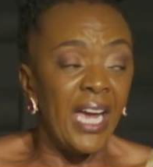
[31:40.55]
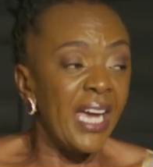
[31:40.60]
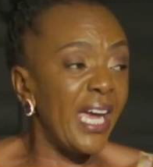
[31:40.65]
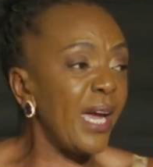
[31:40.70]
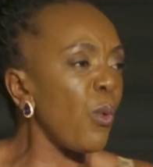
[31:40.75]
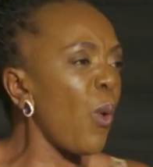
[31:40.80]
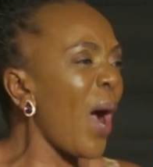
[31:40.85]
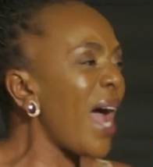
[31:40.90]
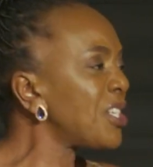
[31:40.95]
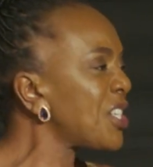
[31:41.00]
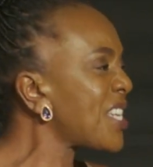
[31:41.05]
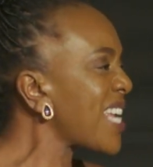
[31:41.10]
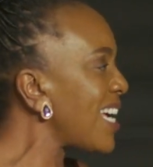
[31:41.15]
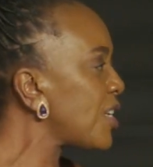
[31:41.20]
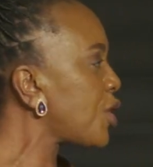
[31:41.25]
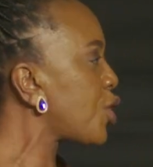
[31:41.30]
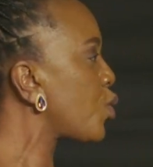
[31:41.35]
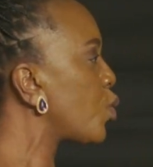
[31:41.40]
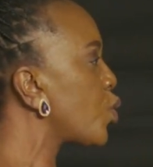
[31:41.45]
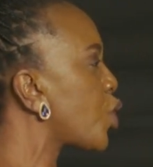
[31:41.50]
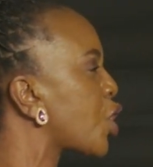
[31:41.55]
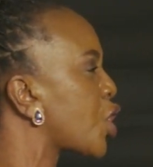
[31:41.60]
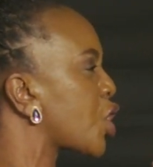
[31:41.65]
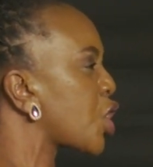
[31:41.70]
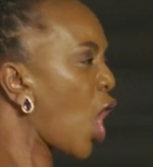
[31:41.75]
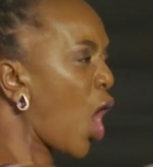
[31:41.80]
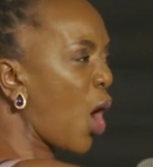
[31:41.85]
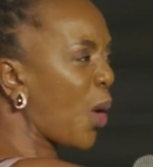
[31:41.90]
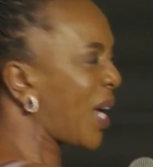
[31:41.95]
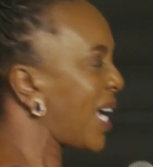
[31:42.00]
He wanted to
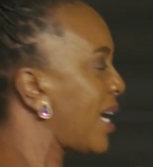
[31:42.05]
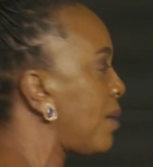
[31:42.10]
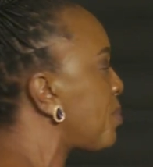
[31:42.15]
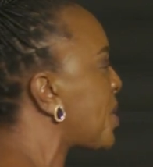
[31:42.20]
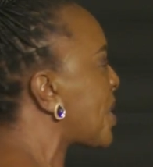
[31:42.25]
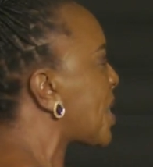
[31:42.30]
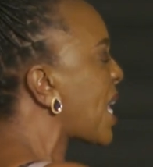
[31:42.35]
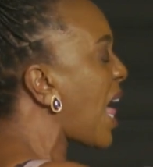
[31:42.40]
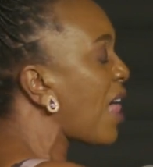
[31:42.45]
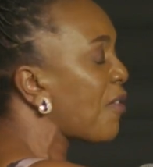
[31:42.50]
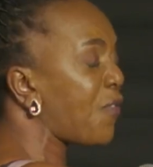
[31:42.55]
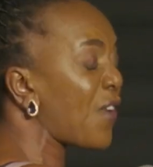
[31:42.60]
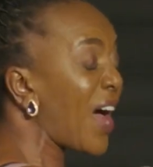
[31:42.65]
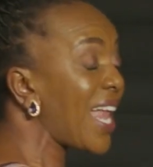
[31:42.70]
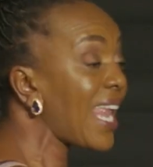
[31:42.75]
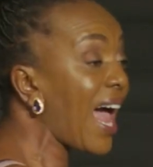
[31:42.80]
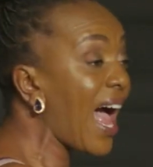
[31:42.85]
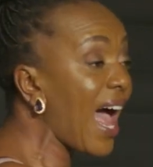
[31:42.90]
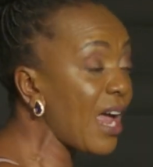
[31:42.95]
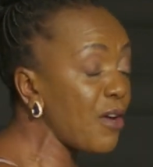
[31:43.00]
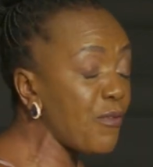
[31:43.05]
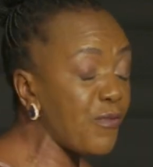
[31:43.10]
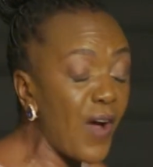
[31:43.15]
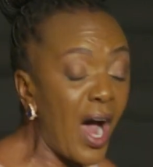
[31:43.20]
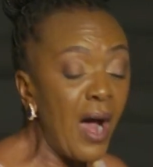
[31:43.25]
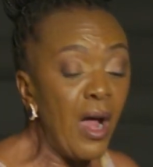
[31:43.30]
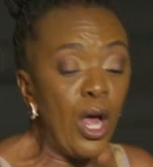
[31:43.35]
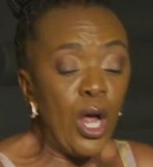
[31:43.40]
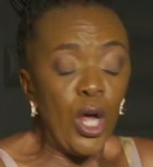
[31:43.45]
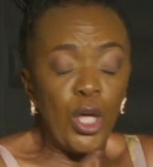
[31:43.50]
show himself
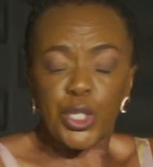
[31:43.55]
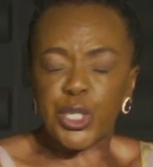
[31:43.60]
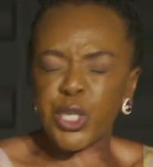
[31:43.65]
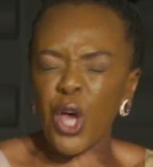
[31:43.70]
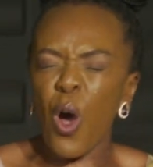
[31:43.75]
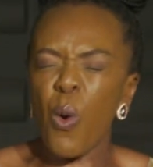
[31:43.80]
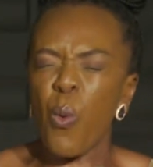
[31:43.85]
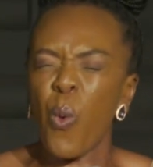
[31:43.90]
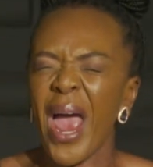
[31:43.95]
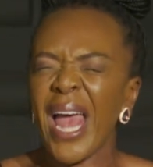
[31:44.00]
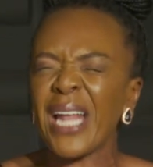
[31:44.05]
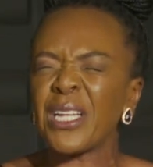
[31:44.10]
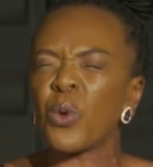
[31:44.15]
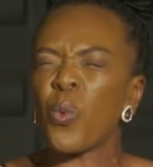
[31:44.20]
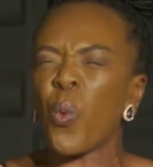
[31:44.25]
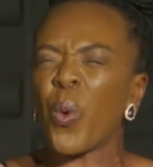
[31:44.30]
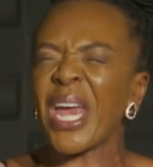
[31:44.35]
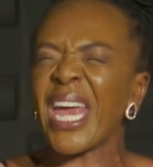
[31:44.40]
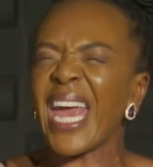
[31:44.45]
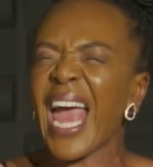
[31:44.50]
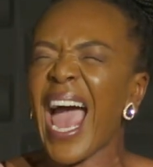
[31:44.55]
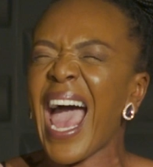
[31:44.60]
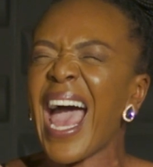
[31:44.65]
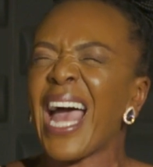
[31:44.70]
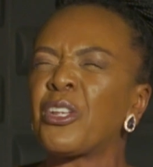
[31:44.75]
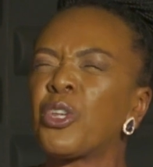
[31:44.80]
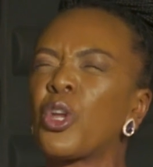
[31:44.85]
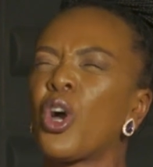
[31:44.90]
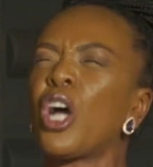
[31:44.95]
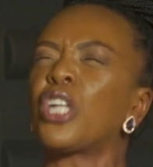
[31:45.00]
alive. So when we
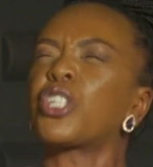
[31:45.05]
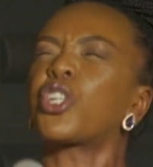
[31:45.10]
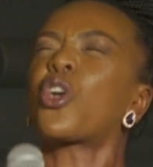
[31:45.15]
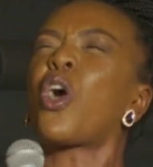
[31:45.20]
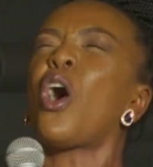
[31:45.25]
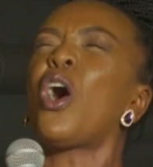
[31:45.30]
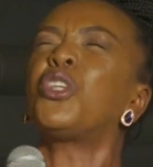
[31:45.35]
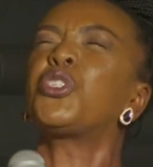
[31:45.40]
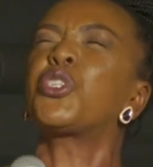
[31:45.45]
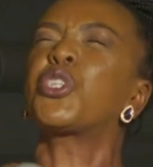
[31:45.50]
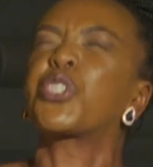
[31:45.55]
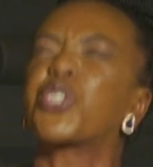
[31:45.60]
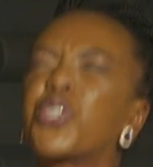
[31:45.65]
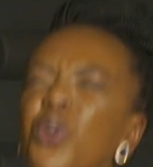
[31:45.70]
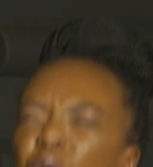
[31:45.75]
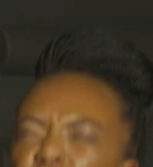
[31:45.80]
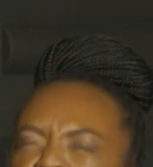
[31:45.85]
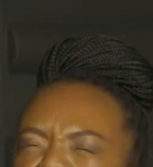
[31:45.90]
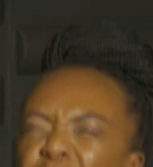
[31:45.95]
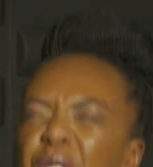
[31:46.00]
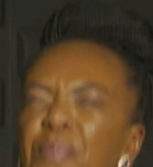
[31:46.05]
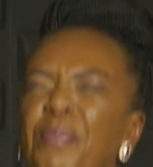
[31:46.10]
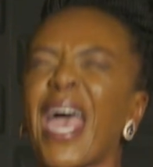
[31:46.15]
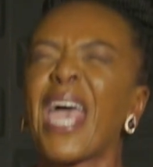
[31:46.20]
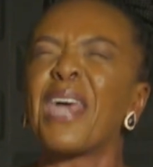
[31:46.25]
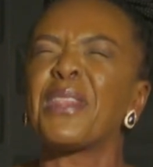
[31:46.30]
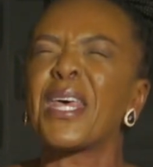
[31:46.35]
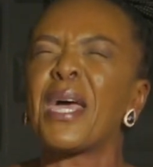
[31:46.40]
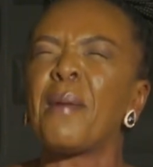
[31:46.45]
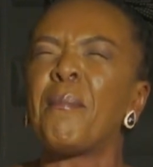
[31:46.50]
are not consumed
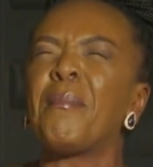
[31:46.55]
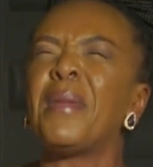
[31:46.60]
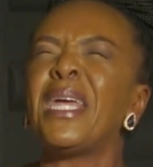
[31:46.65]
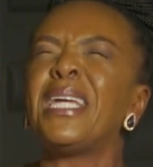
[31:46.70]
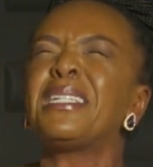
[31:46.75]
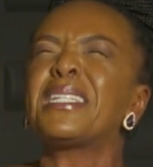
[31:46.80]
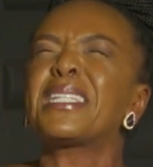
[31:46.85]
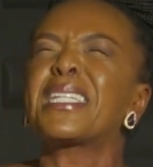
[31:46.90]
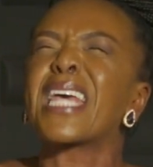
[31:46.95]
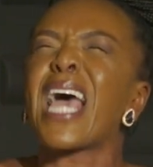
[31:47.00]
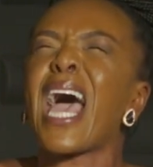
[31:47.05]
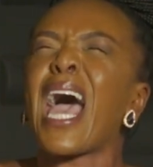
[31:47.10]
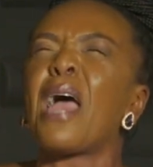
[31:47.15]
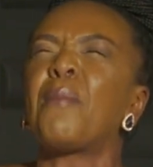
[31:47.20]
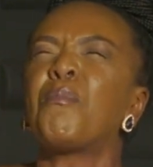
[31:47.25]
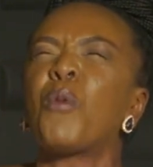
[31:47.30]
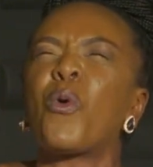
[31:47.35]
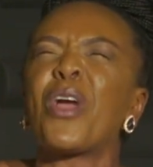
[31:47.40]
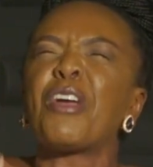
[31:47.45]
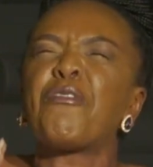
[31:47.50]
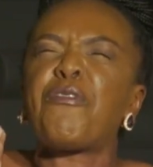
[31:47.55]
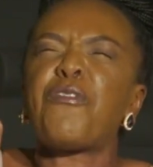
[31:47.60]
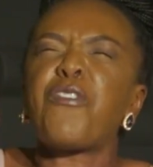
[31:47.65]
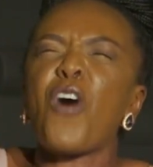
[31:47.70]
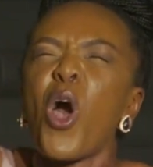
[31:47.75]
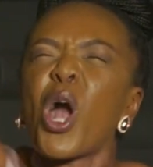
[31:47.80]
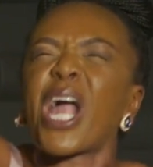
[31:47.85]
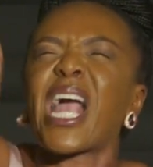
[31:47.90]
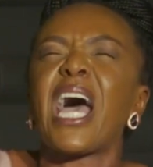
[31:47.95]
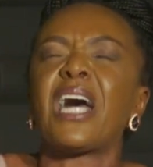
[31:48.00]
by the meantime, we
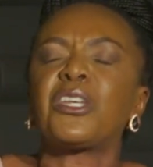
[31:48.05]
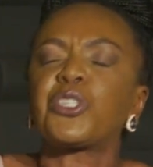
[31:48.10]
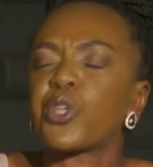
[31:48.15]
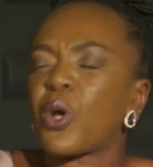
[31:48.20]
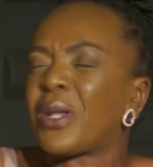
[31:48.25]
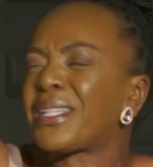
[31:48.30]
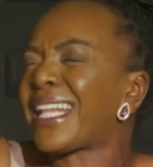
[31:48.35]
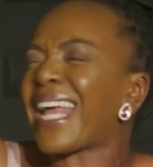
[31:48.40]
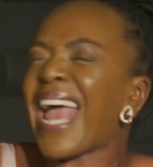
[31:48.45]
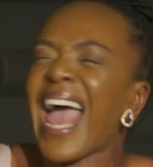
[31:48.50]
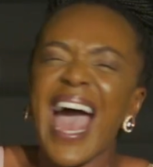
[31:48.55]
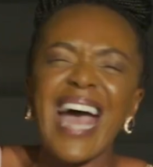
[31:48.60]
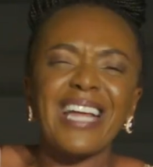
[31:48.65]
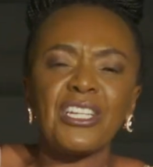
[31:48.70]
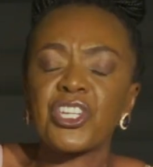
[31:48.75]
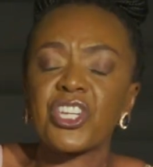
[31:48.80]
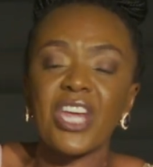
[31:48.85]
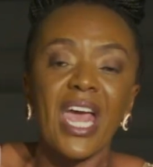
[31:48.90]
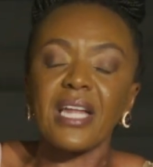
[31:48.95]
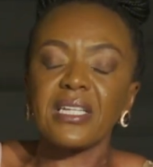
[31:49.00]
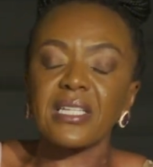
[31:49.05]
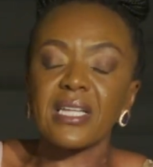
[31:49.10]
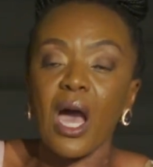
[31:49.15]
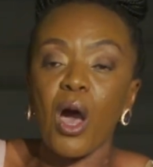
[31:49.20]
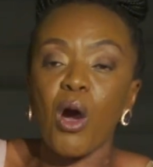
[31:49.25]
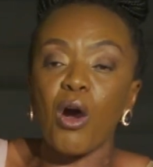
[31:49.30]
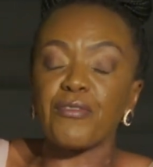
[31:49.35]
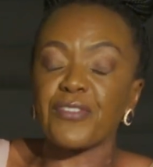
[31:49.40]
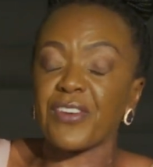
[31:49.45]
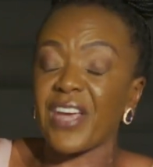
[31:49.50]
focus on the
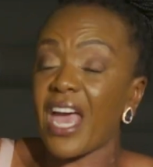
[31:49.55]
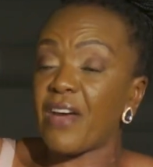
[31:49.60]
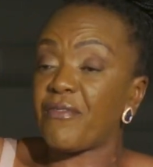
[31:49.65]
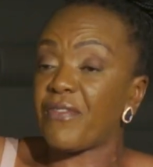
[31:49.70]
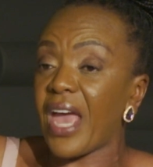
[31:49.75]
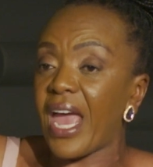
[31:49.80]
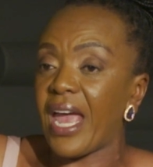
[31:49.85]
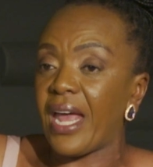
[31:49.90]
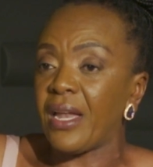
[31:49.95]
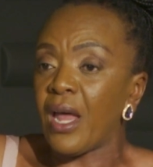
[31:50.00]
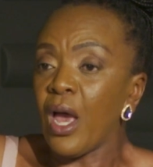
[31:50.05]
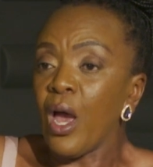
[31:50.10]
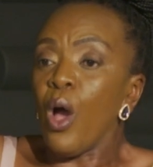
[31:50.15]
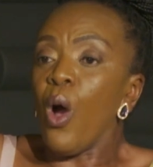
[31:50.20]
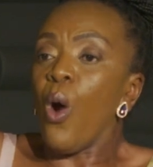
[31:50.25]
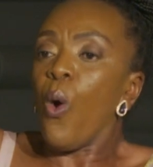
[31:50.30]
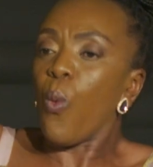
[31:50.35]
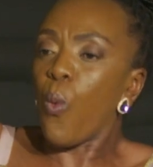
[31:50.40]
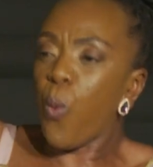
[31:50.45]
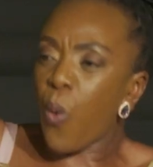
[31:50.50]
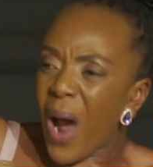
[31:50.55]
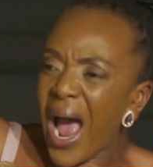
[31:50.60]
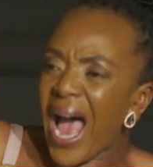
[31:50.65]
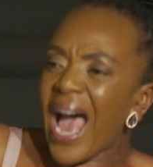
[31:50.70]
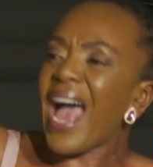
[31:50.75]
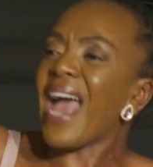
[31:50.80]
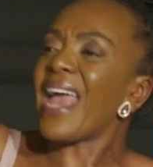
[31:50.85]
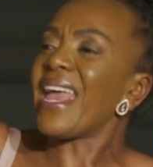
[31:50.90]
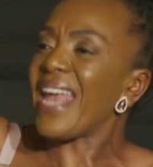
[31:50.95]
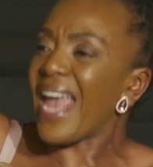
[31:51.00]
agenda of heaven.
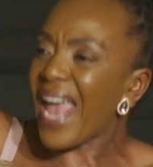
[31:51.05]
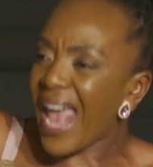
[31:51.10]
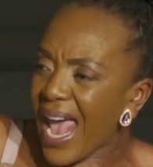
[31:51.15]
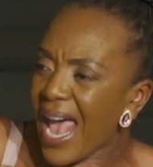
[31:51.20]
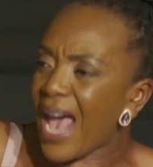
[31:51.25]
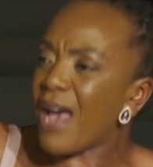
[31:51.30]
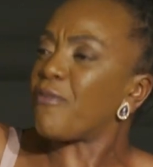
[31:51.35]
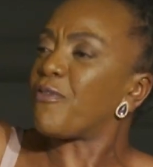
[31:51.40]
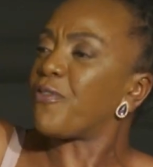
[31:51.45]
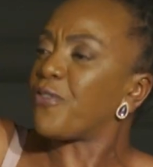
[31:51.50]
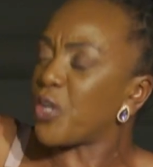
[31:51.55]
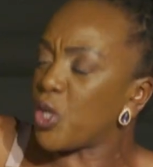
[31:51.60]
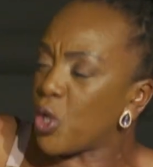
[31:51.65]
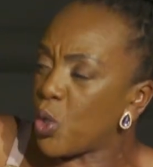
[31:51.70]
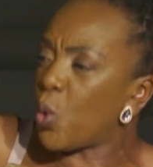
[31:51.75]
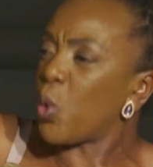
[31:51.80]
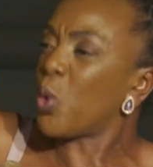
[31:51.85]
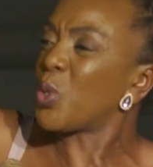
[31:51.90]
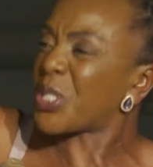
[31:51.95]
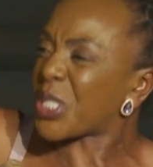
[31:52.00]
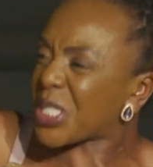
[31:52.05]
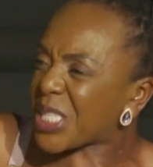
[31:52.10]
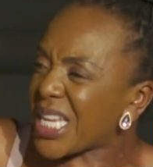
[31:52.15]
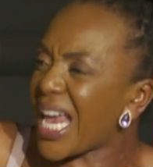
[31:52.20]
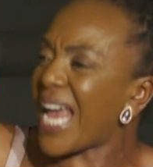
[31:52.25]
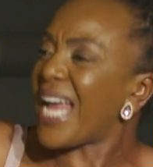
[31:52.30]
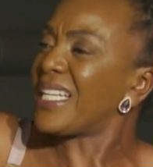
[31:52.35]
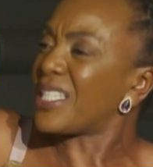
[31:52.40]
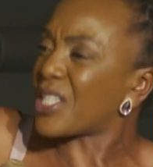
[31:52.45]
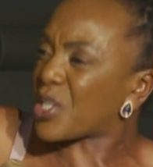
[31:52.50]
Why have you
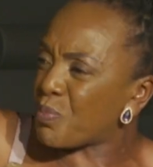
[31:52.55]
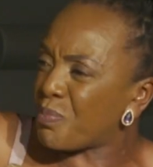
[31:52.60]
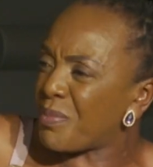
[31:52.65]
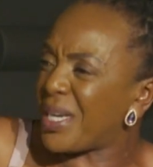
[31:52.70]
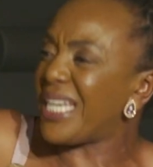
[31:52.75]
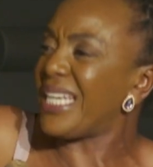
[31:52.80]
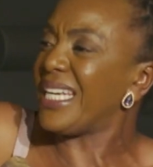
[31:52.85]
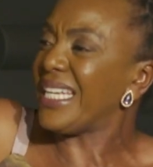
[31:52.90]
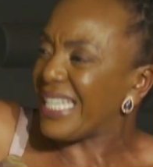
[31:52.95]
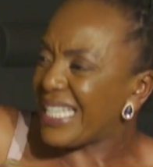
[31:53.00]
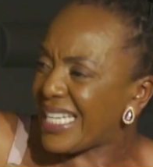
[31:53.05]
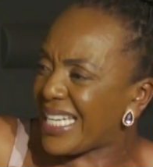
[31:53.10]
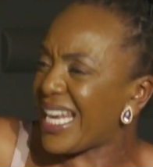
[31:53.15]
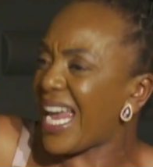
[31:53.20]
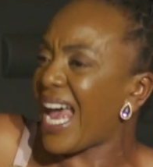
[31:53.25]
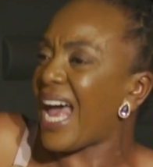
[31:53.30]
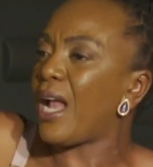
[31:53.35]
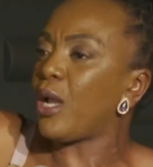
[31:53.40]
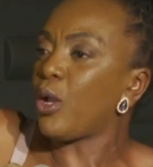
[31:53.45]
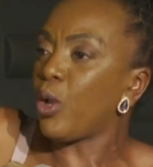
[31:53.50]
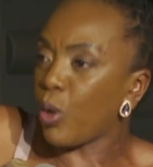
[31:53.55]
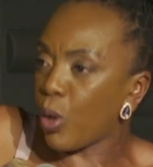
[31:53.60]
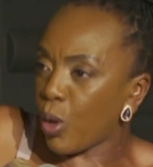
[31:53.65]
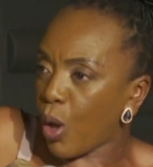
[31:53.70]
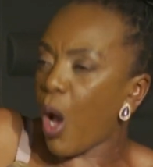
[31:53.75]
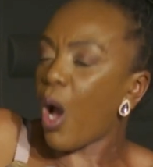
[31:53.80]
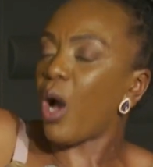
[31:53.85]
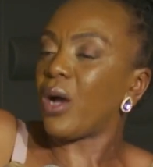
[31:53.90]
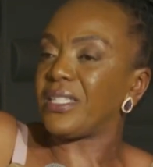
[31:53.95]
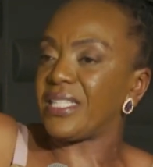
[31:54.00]
sent me here,
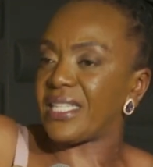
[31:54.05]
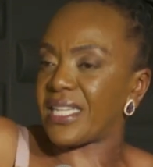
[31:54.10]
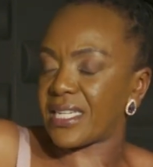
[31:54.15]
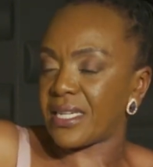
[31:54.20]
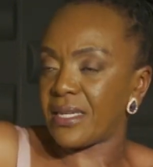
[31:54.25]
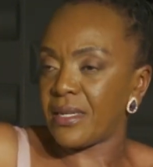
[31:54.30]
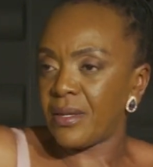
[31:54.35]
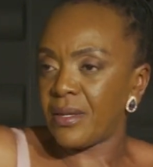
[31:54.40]
Lord?